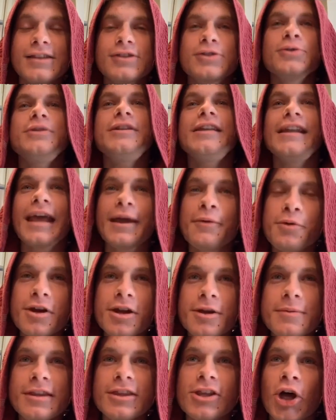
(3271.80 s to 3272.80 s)
So today we're
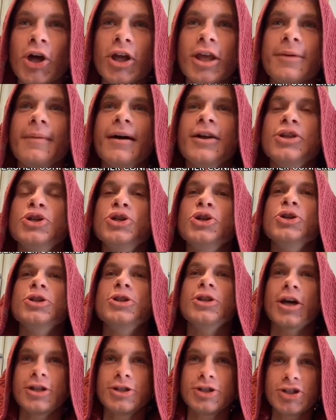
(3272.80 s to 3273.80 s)
going to be talking about your
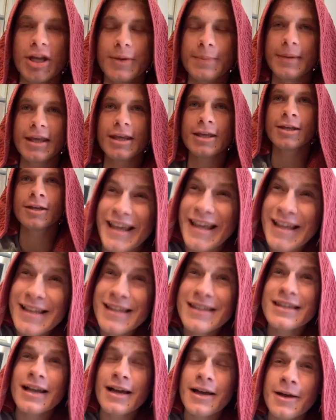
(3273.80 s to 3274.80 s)
son, Jimmy.
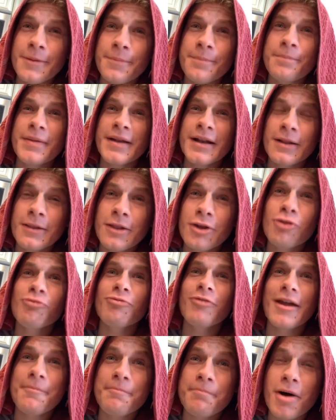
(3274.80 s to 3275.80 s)
He's uh, been a little
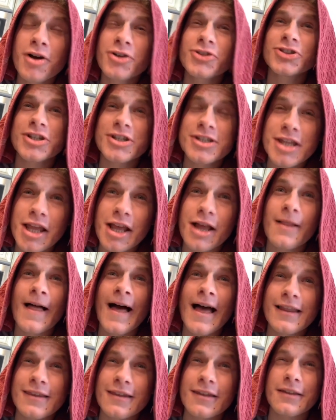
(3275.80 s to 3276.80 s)
rambunctious in
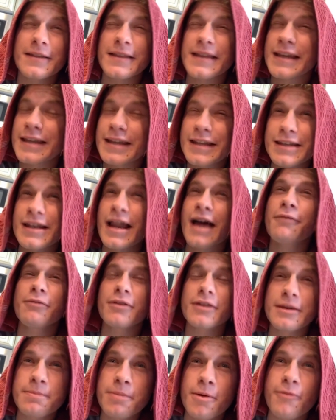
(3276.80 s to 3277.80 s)
class lately, and he's not
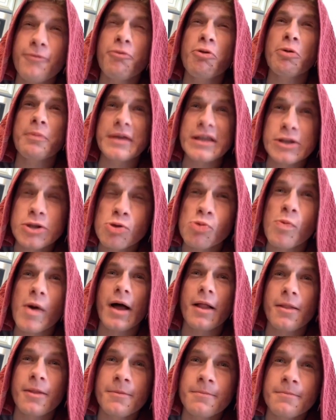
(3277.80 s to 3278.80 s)
really performing too well.